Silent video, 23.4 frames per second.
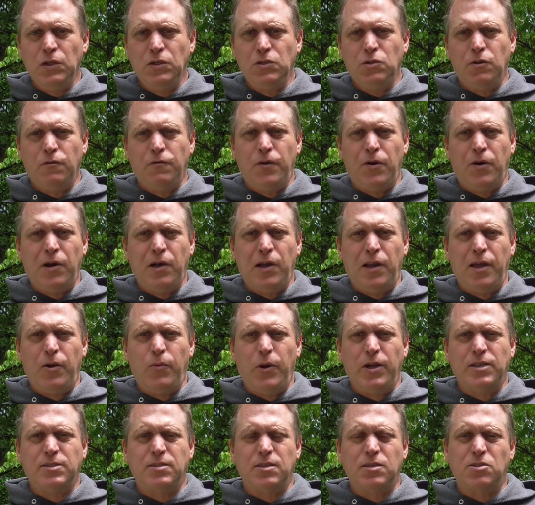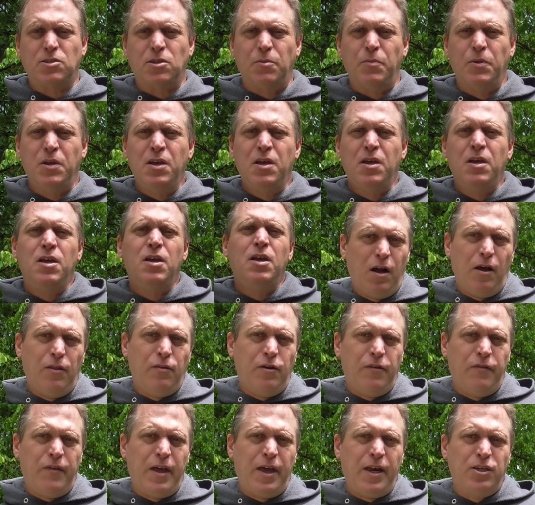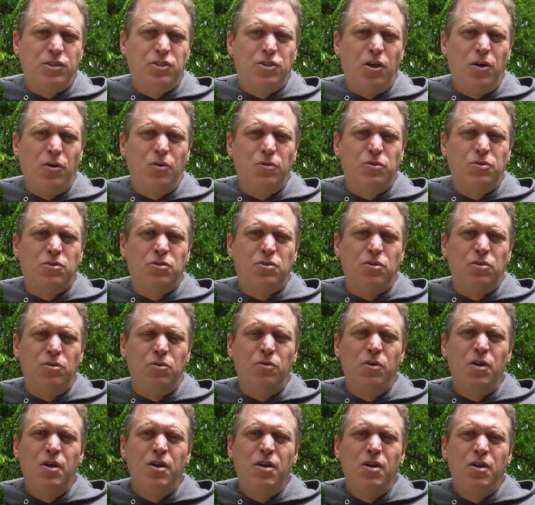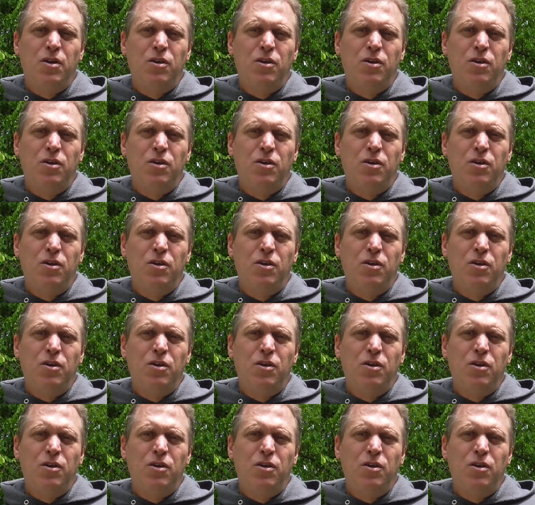So very lightweight system. Other advantage goes to